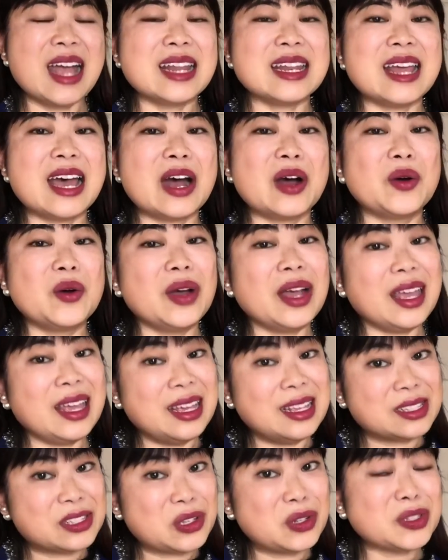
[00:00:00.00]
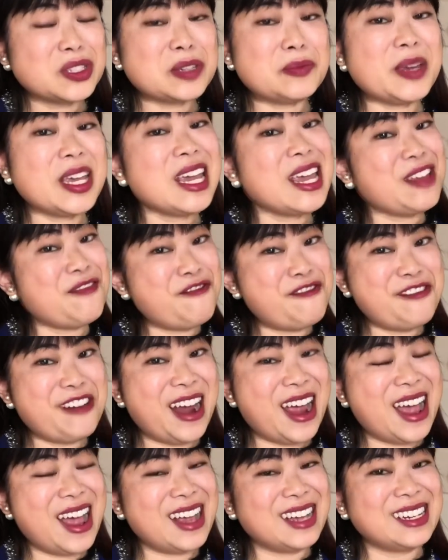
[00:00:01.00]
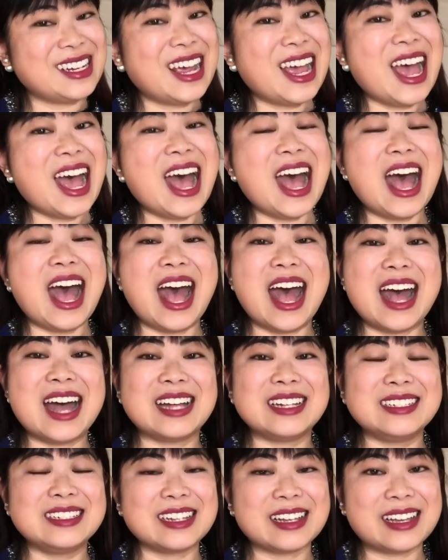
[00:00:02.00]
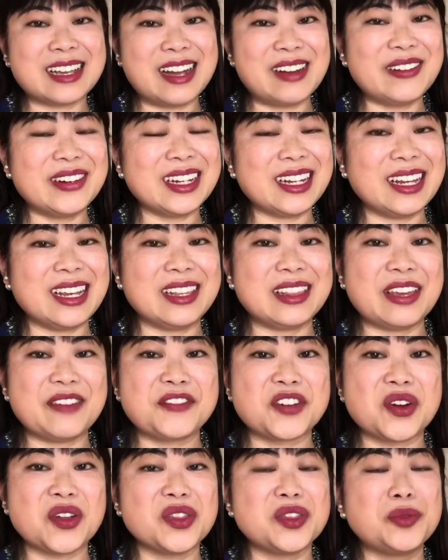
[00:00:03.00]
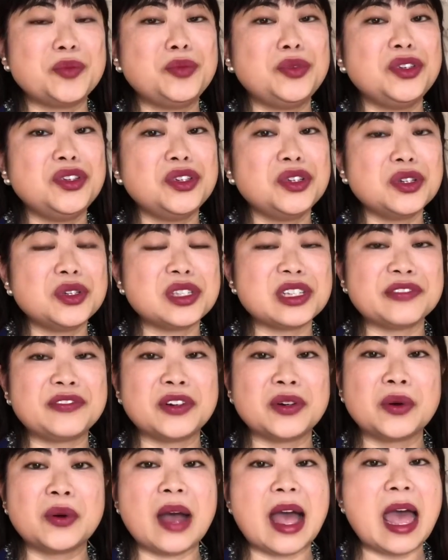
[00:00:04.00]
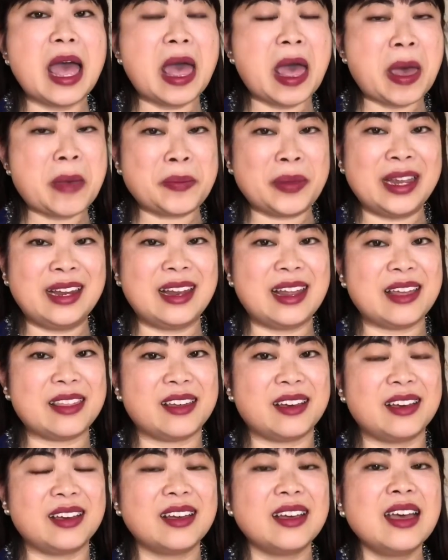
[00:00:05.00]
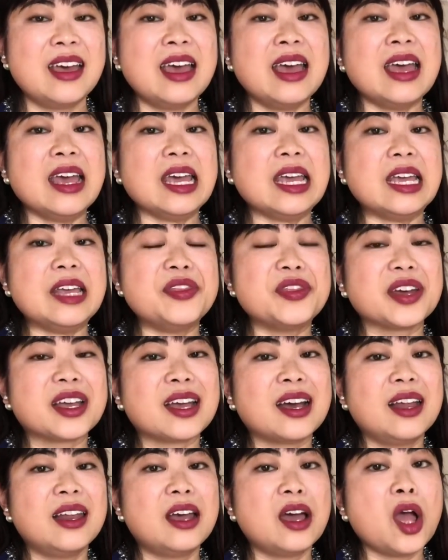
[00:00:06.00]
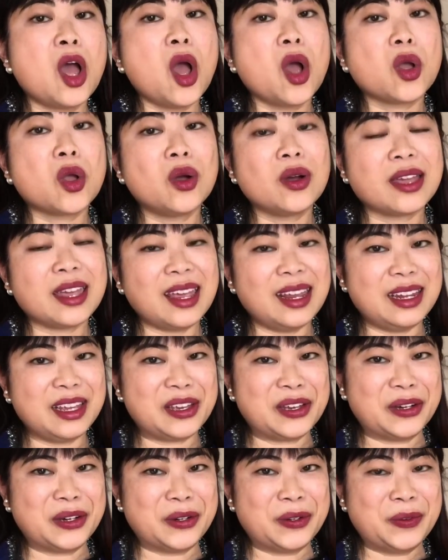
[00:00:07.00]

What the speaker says: Now, it's got to be in red, and currently they've got the beautiful epi leather in the color Coquelicot.